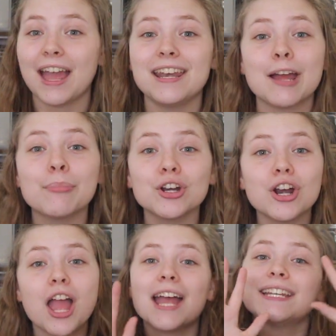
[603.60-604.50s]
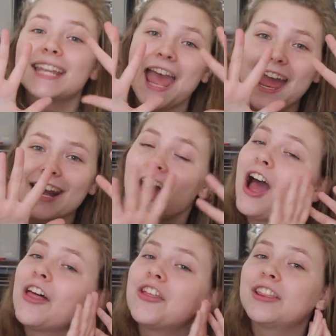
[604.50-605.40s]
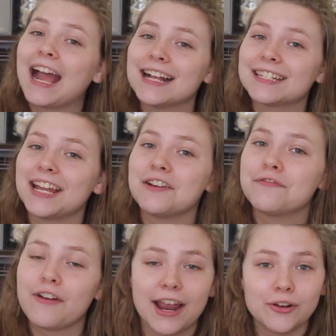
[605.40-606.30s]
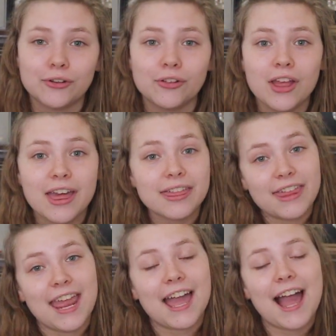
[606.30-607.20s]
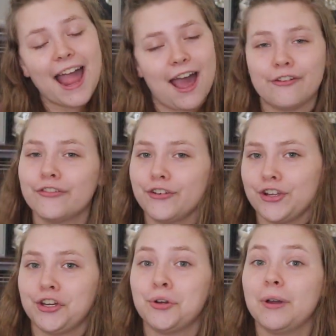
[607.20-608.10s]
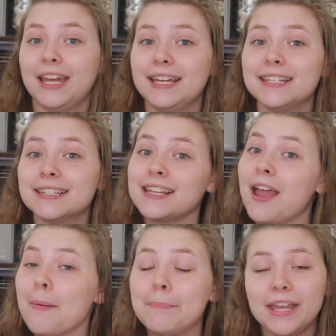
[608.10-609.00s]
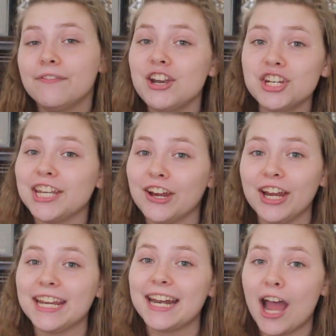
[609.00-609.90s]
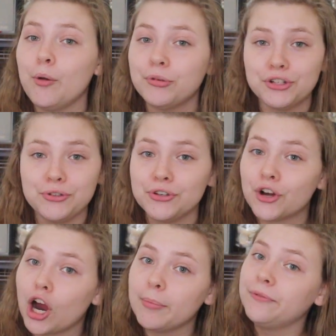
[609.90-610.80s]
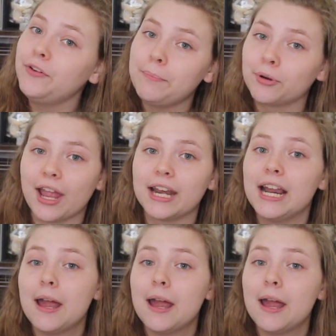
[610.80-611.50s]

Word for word: And number 10, the last and final thing I have for you is being vegetarian can help reduce your carbon footprint.